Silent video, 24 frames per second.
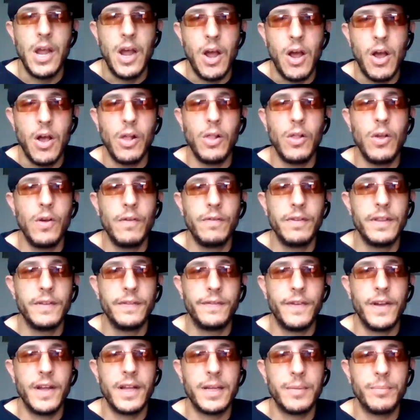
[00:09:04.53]
All over the
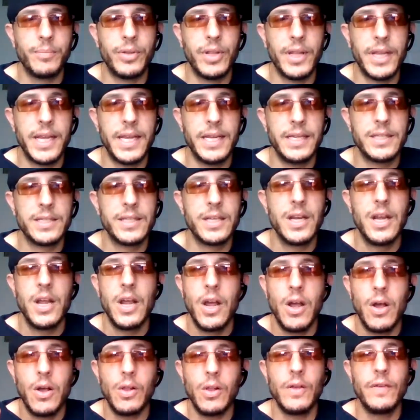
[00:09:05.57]
fucking place,
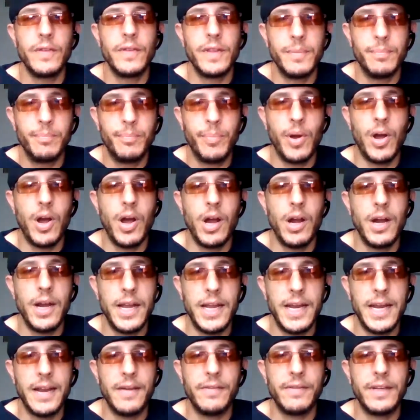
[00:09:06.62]
all over the bar
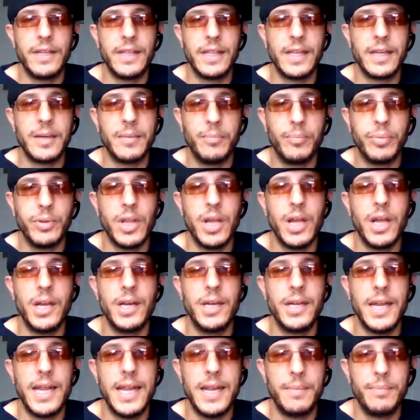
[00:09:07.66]
and everything.
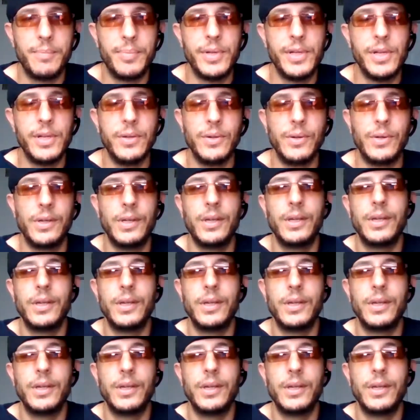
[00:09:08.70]
Blood and puke.